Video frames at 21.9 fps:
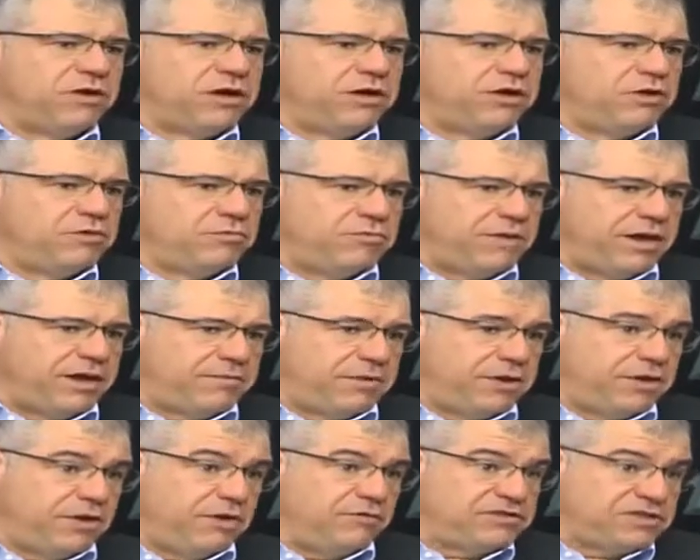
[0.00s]
where do you make
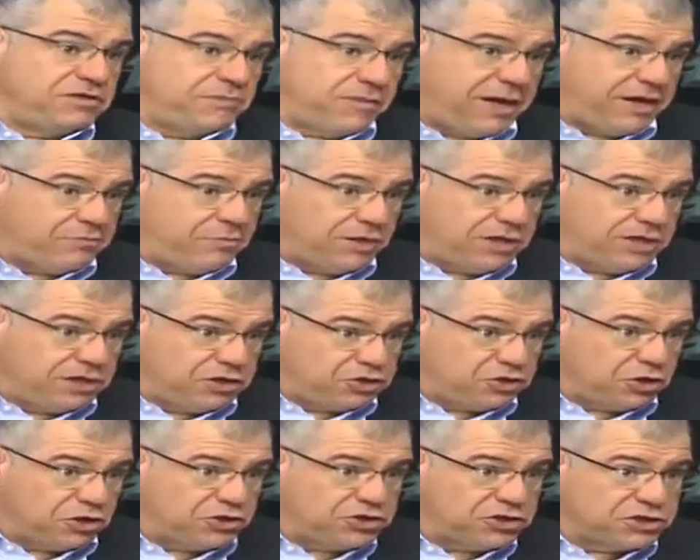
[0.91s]
money? You obviously make money, you
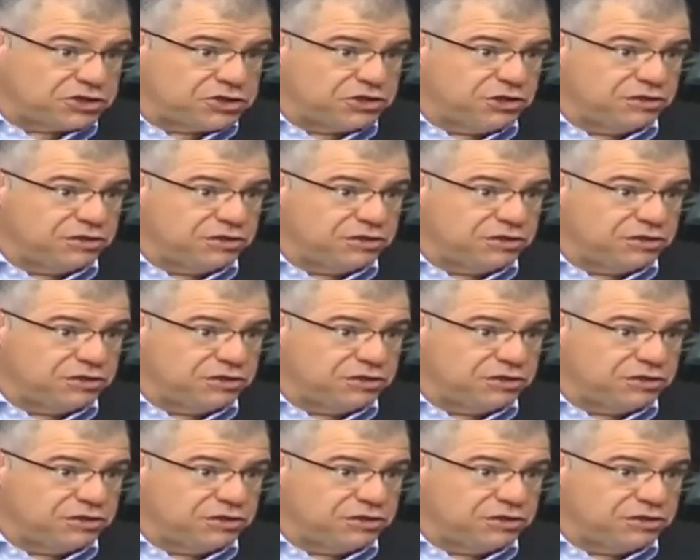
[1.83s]
charge a service.